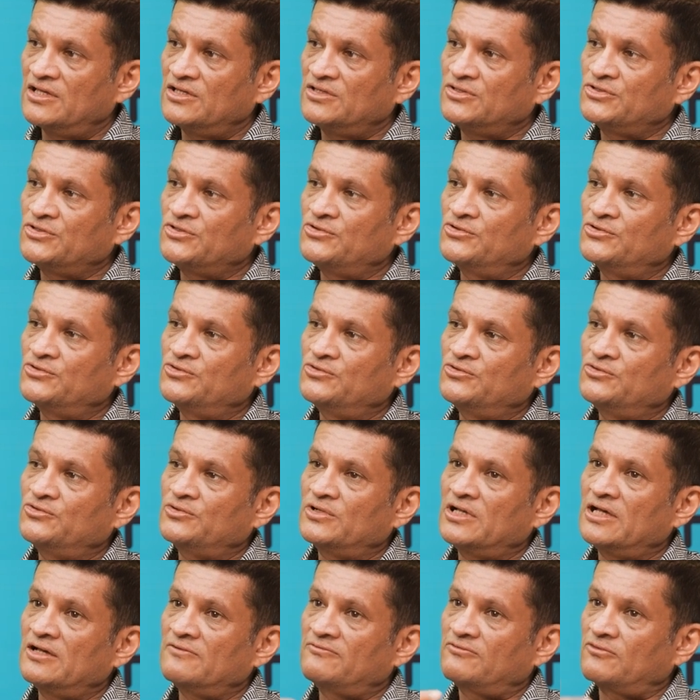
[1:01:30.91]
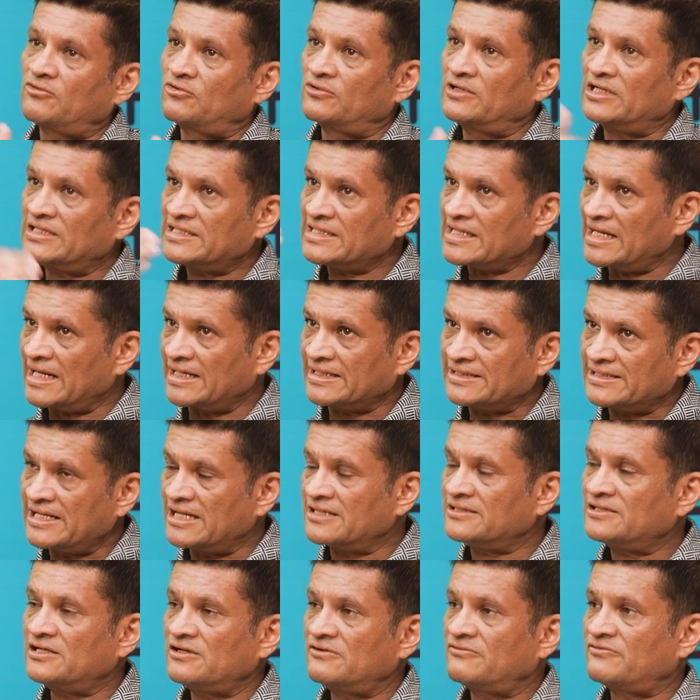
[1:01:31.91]
you have already
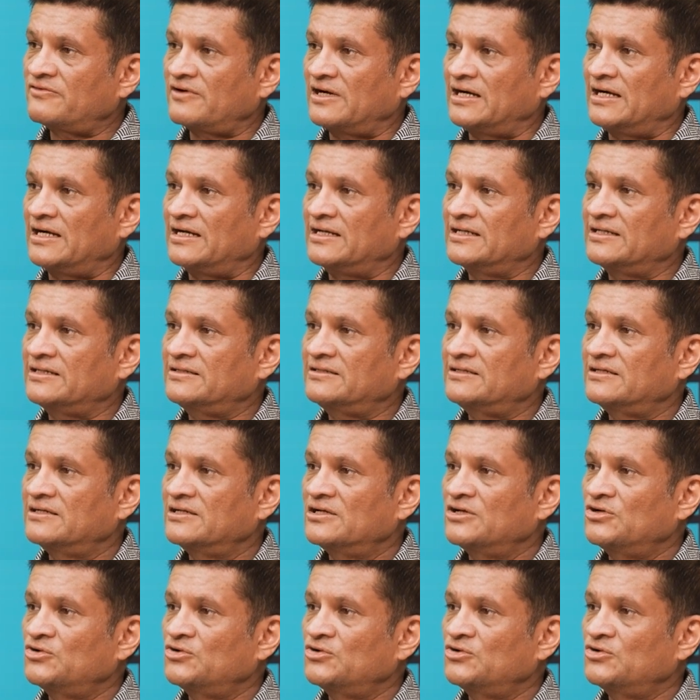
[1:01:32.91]
identified